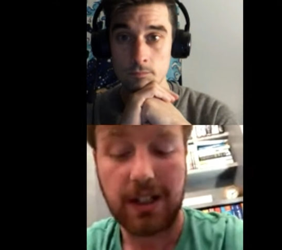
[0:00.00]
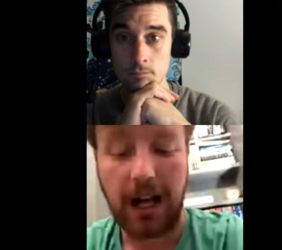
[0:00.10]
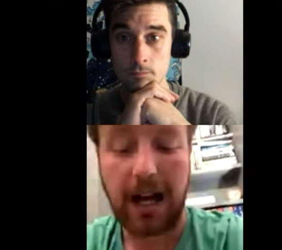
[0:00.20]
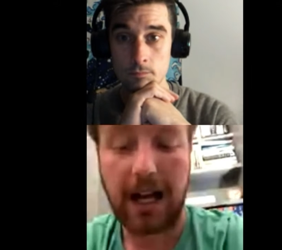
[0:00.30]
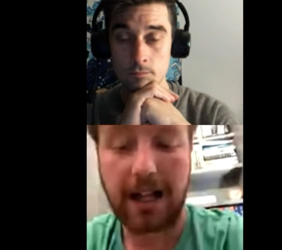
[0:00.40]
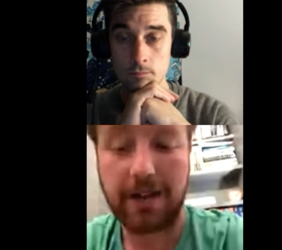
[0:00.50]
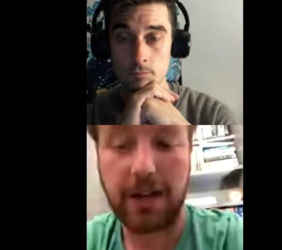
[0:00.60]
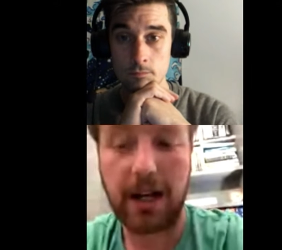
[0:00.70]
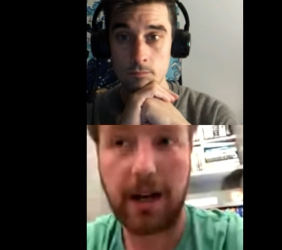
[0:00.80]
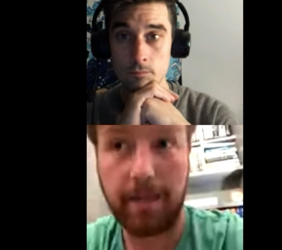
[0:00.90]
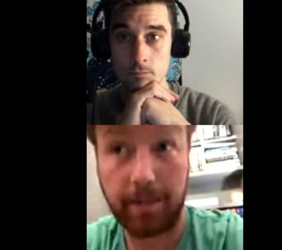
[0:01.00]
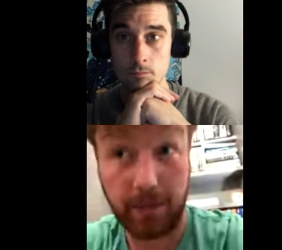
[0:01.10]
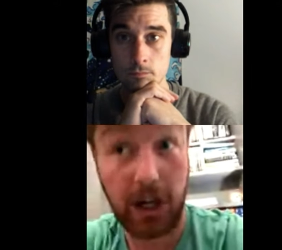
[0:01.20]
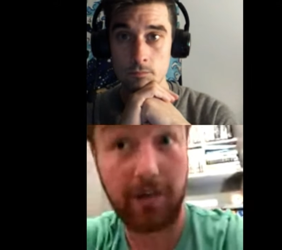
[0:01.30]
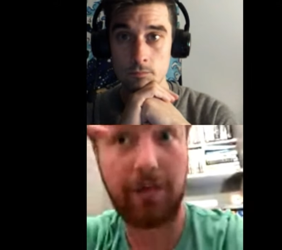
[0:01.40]
Speaker 1: and um,
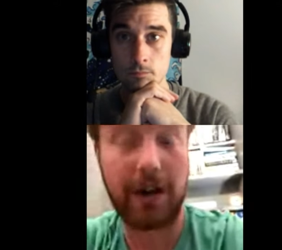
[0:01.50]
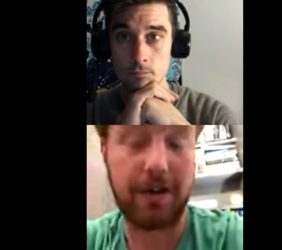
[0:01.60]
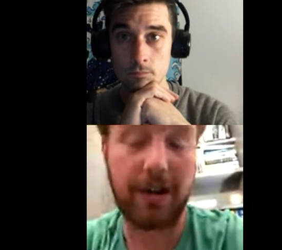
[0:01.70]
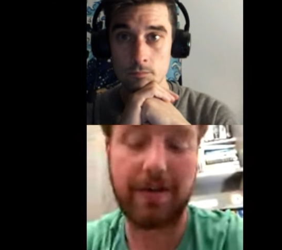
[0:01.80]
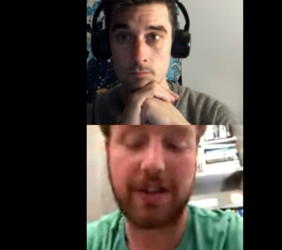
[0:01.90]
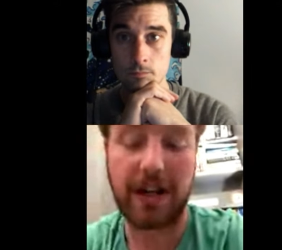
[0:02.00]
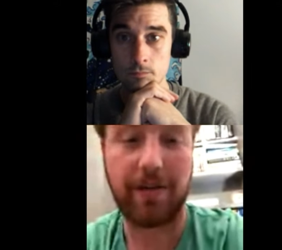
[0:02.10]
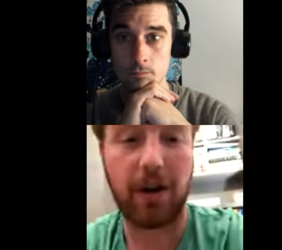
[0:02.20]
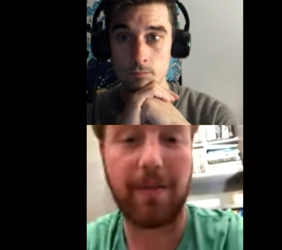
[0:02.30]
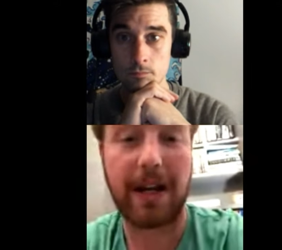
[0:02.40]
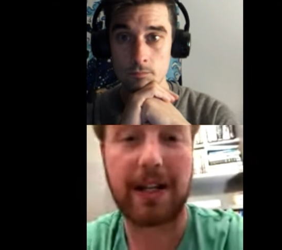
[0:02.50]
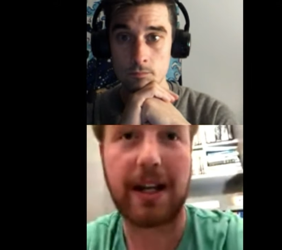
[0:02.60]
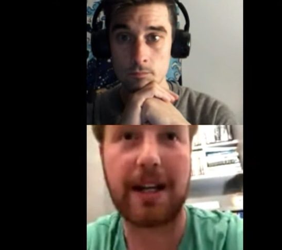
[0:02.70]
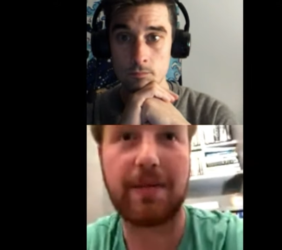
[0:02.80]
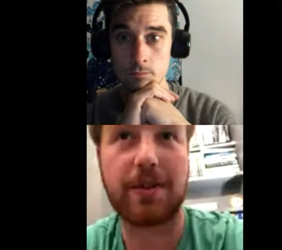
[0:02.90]
our friend who lives out in
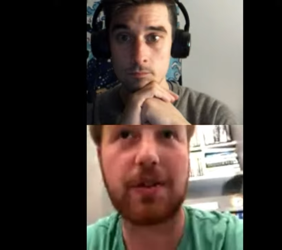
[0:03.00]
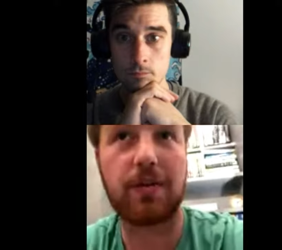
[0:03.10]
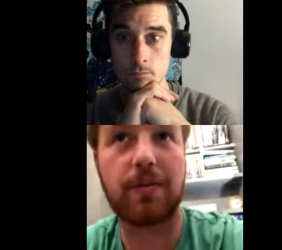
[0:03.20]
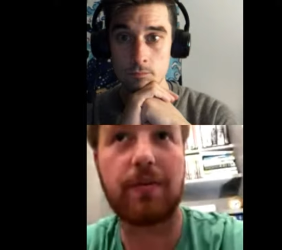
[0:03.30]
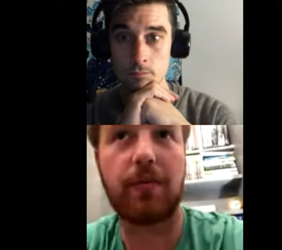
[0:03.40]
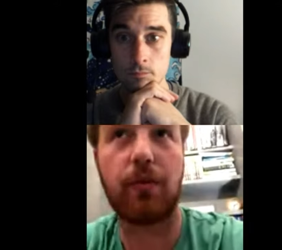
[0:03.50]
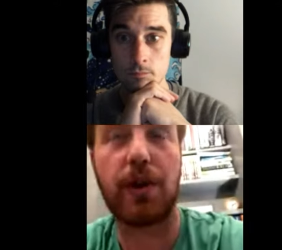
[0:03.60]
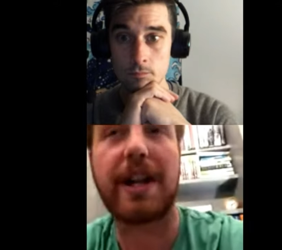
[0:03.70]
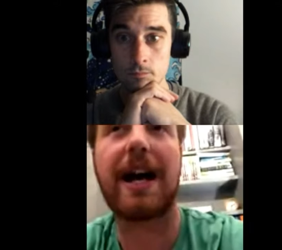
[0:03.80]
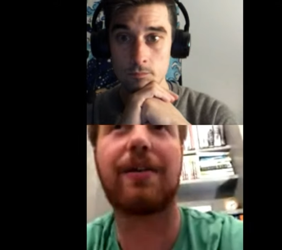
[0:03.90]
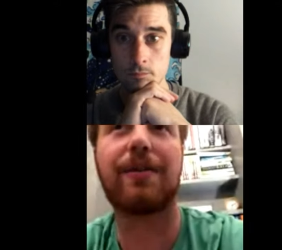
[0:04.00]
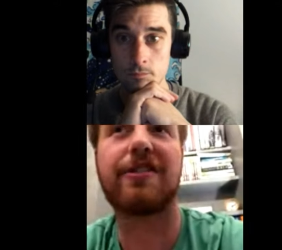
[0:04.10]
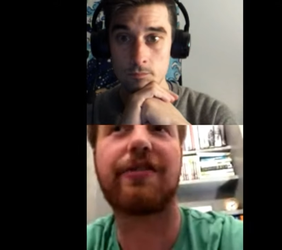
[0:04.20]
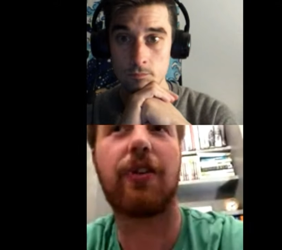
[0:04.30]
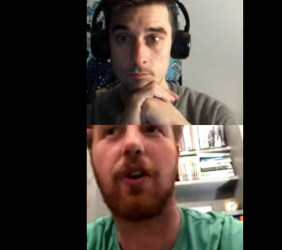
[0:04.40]
Romania, he was
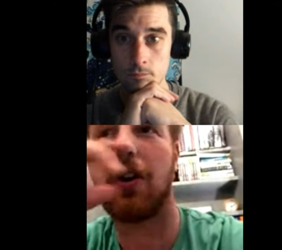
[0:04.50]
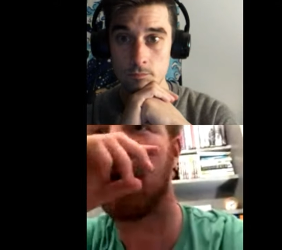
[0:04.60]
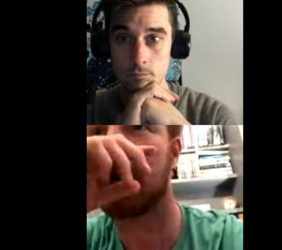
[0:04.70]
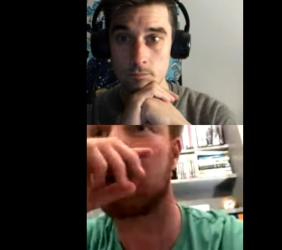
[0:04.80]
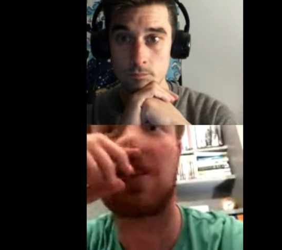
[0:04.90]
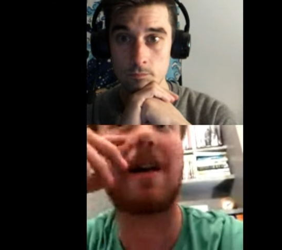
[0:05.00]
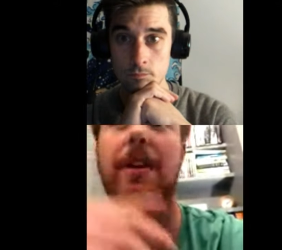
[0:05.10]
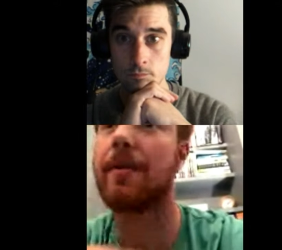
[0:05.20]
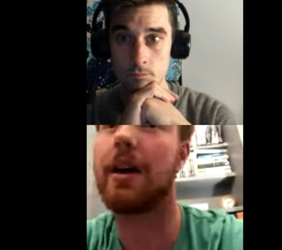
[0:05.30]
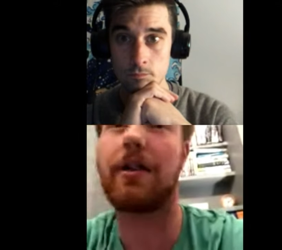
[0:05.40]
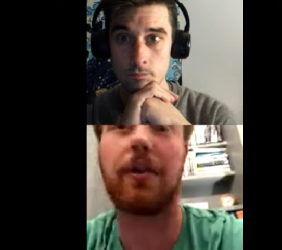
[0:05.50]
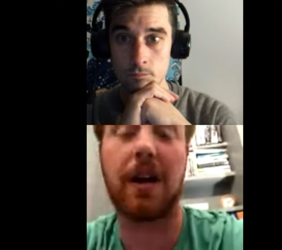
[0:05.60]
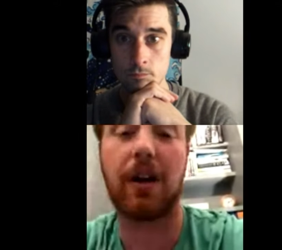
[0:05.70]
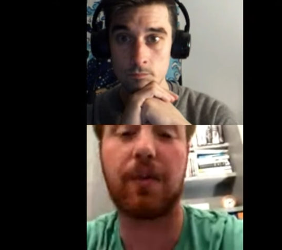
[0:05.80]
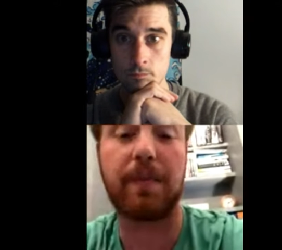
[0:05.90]
renowned for traveling around the
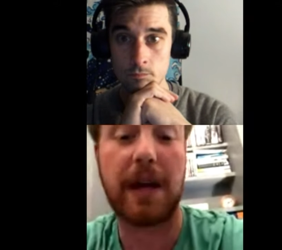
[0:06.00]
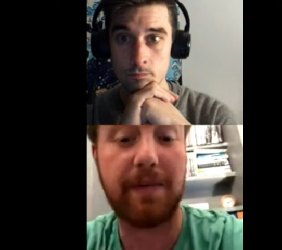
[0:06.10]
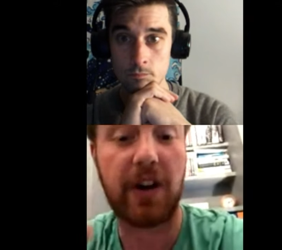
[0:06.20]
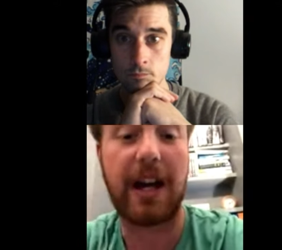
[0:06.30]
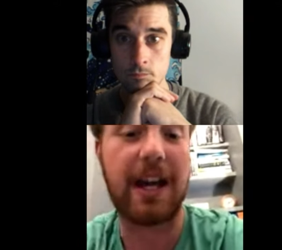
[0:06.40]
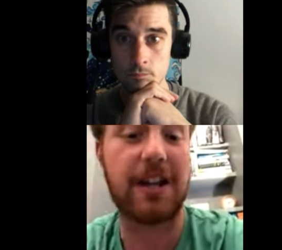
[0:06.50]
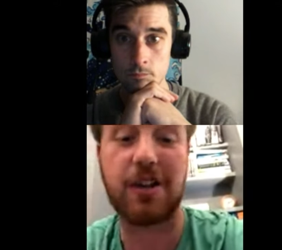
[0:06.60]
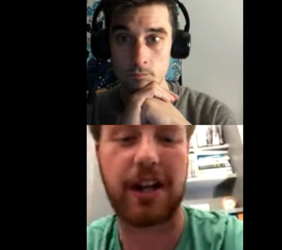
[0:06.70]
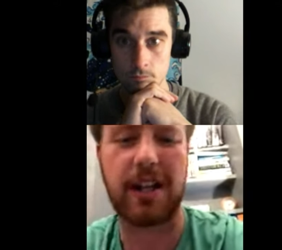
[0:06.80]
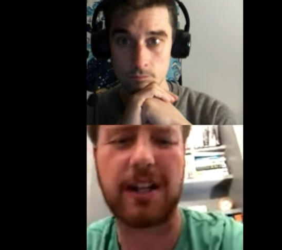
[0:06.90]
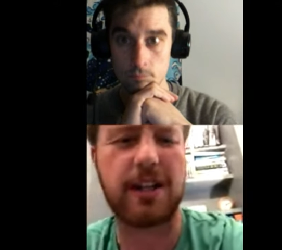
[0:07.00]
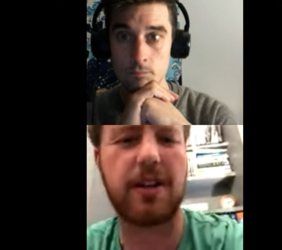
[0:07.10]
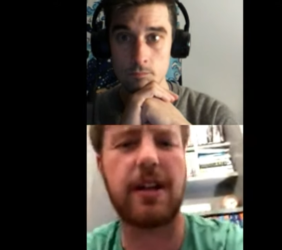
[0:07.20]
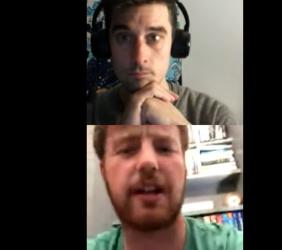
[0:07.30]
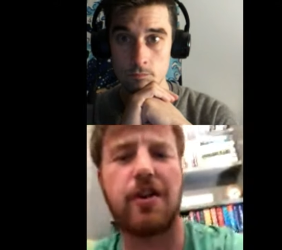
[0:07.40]
world but via hitchhiking. He's
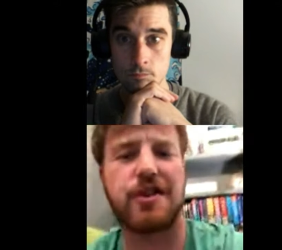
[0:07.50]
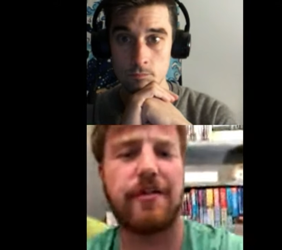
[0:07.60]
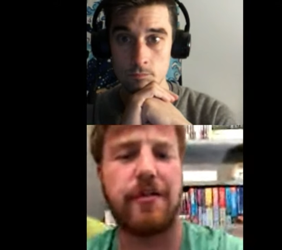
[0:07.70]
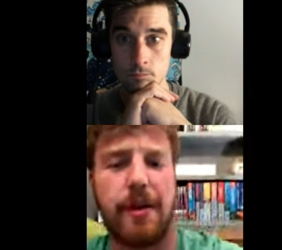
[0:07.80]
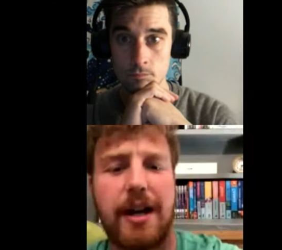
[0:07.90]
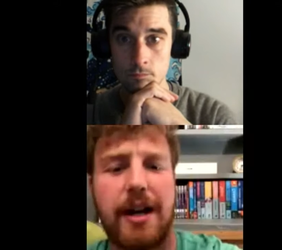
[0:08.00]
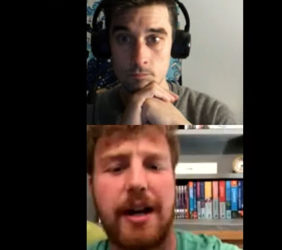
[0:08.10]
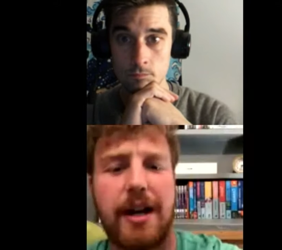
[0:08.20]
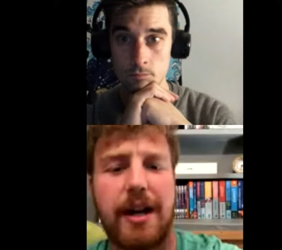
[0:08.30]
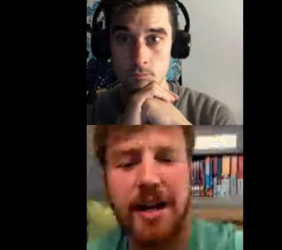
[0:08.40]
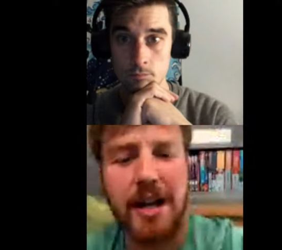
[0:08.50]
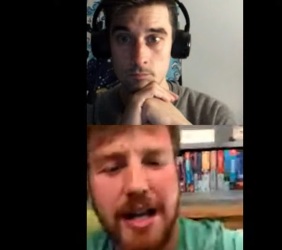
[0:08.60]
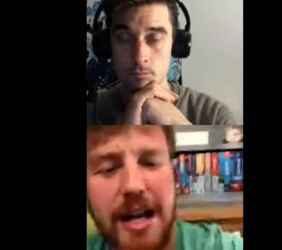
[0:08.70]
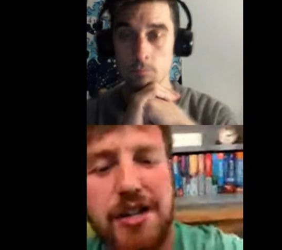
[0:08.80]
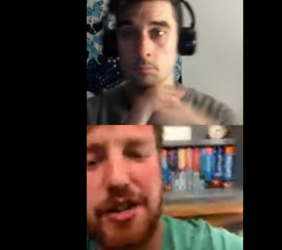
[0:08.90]
done it in loads of different ways. So he,
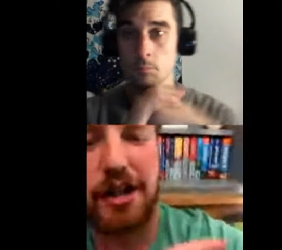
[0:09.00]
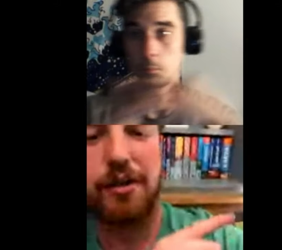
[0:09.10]
he hitchhiked